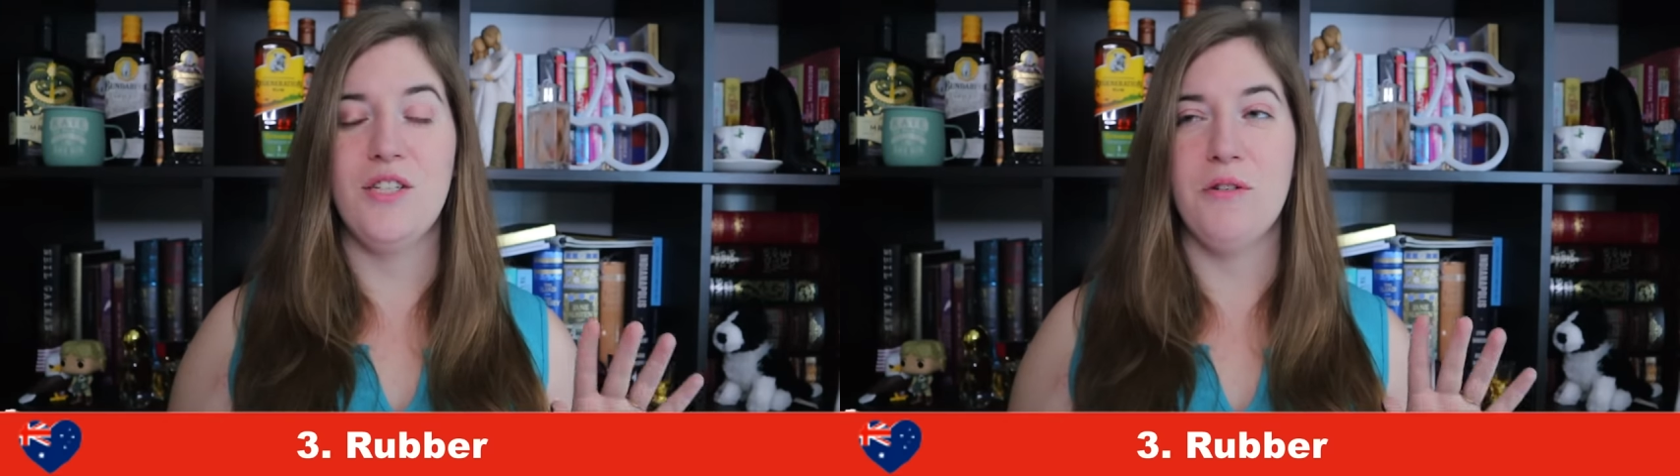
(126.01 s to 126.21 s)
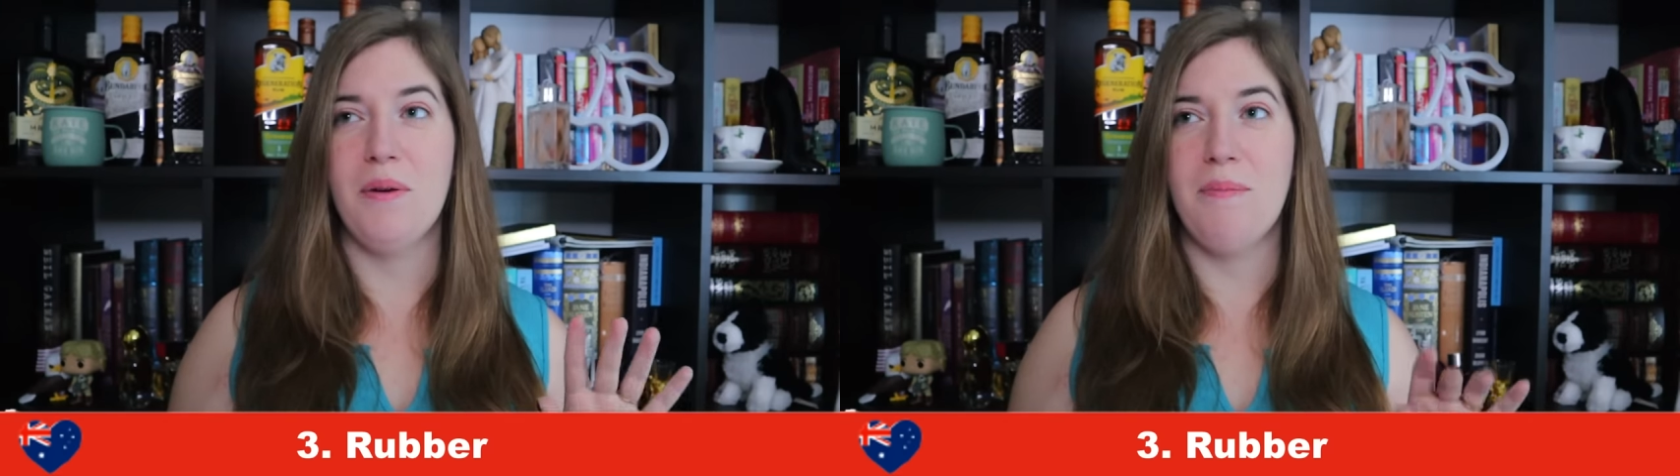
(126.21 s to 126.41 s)

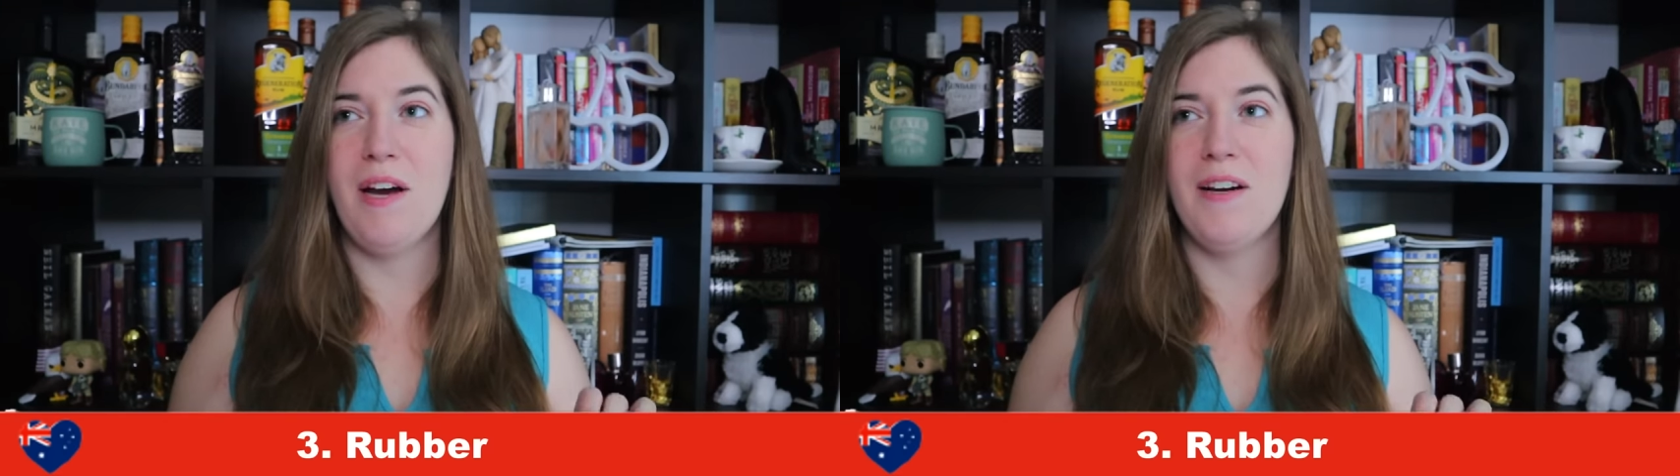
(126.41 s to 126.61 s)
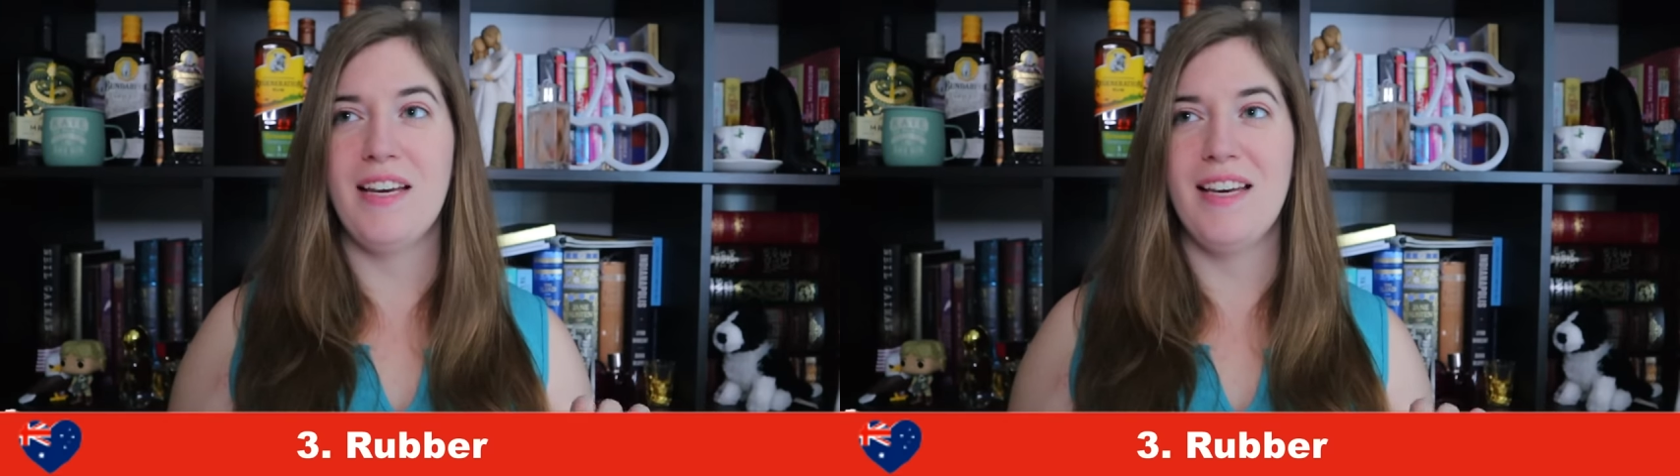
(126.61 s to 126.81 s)
to
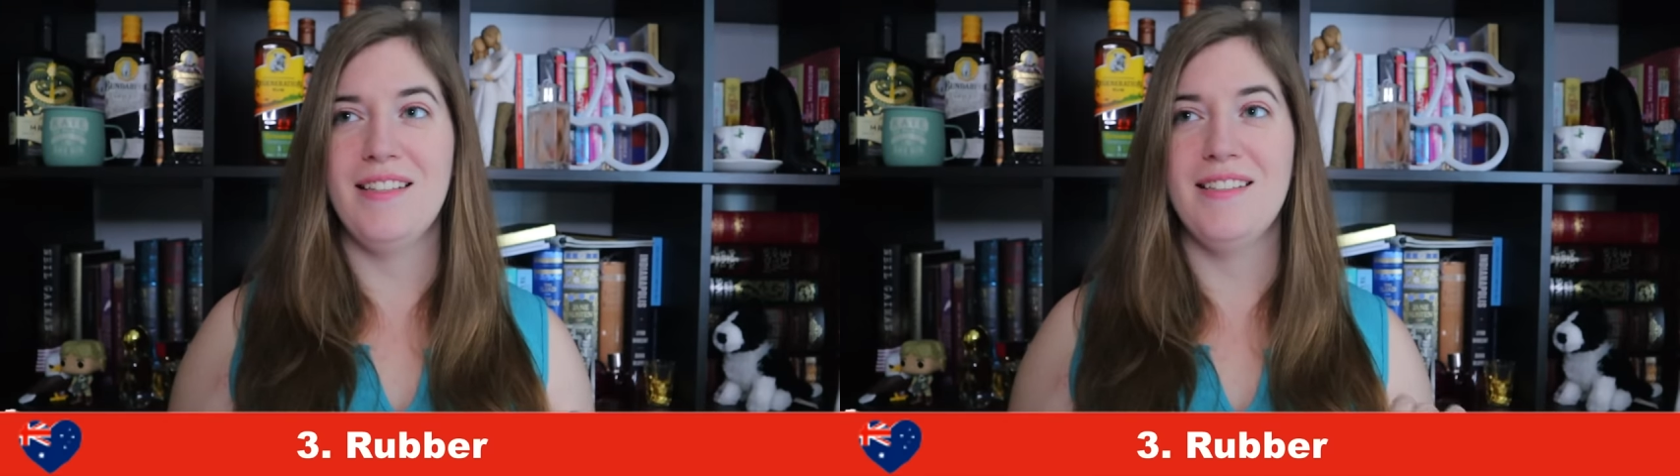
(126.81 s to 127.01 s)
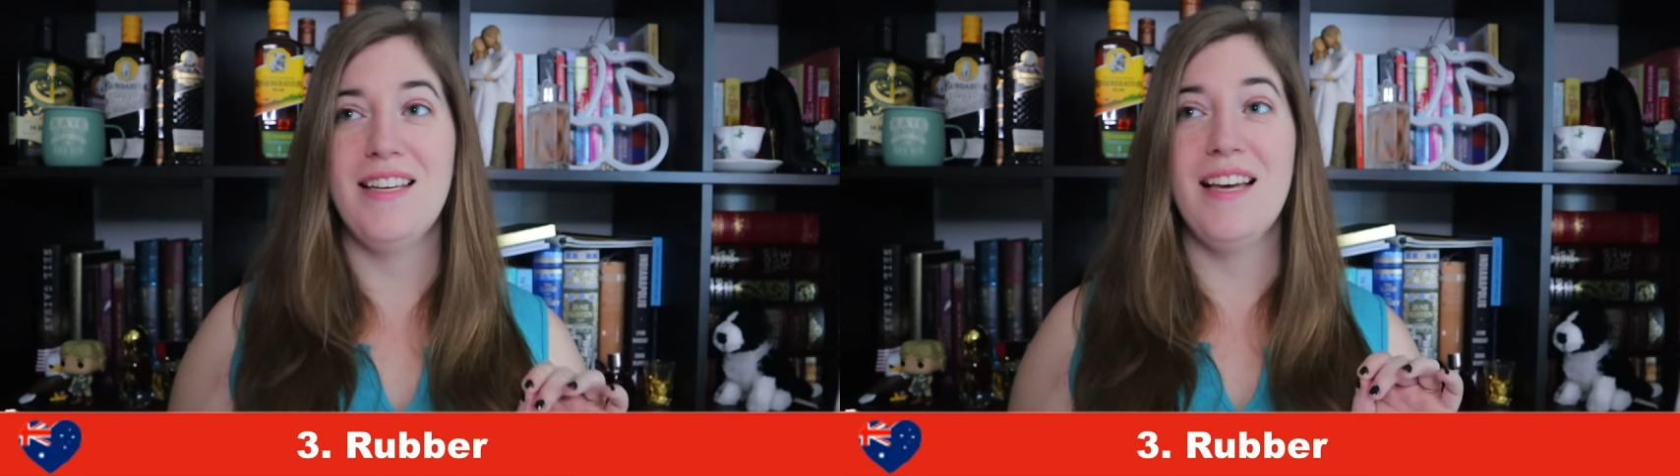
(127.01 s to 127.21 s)

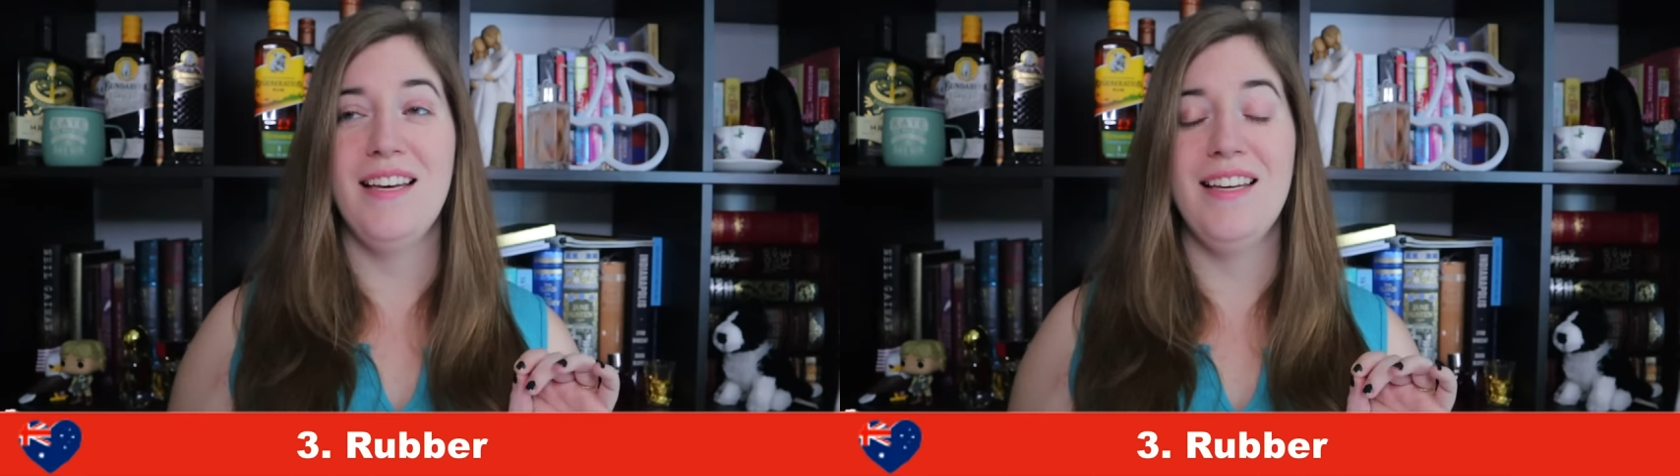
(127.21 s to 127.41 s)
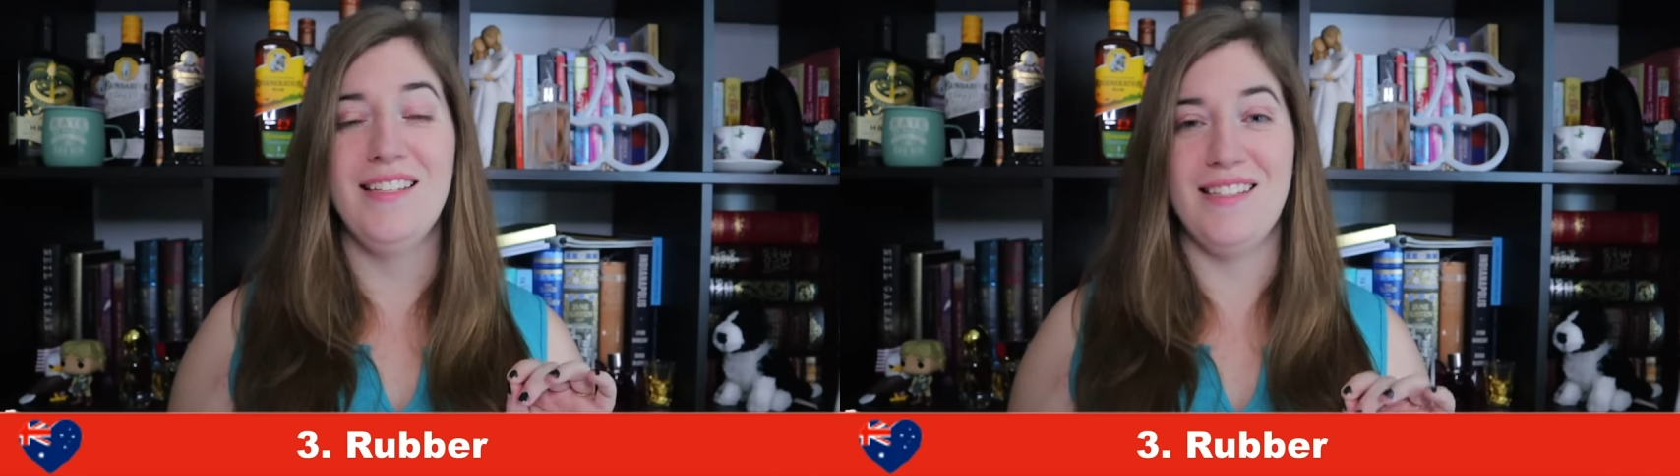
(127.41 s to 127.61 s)
Americans
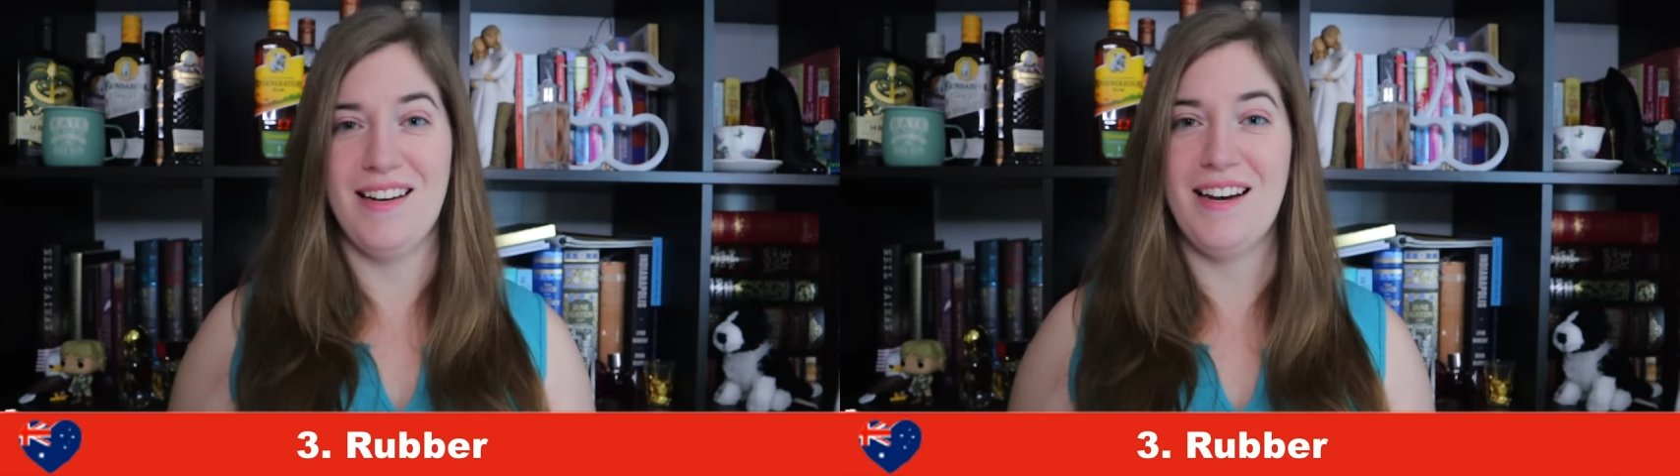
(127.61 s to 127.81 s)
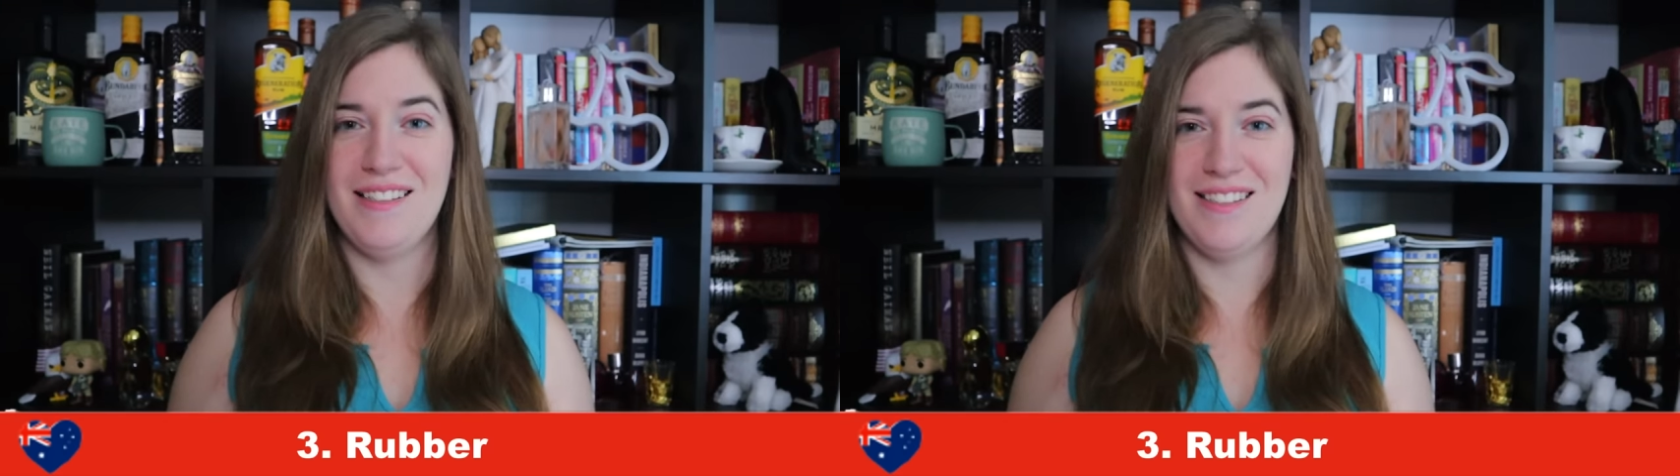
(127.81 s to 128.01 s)
it is
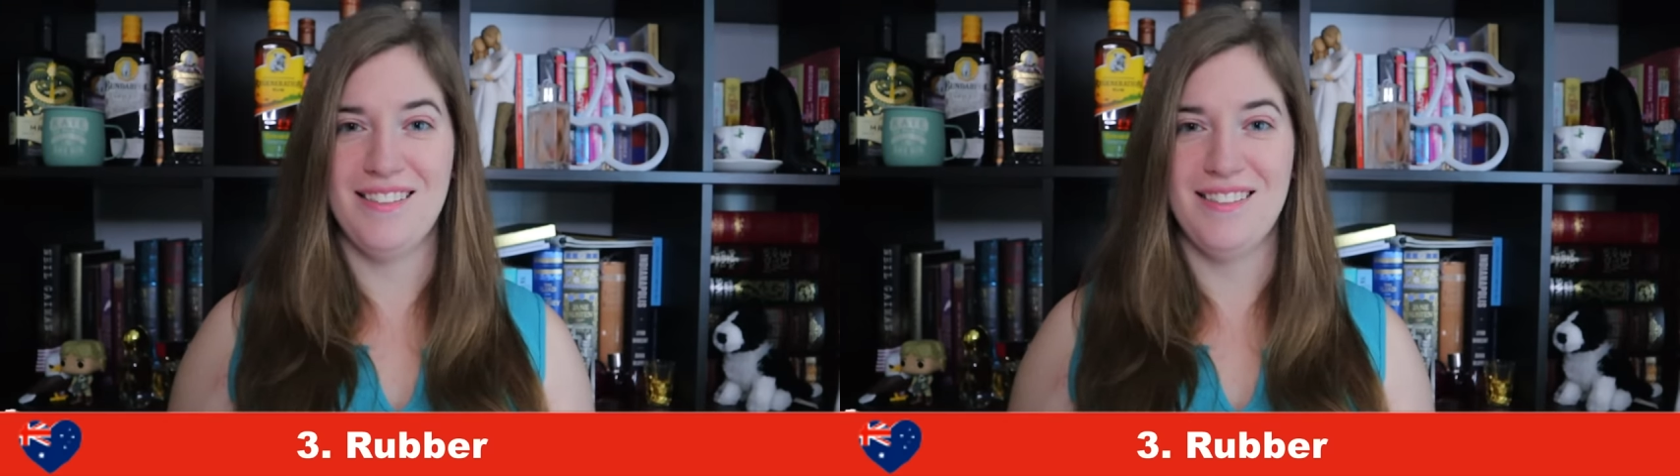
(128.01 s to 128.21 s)
not.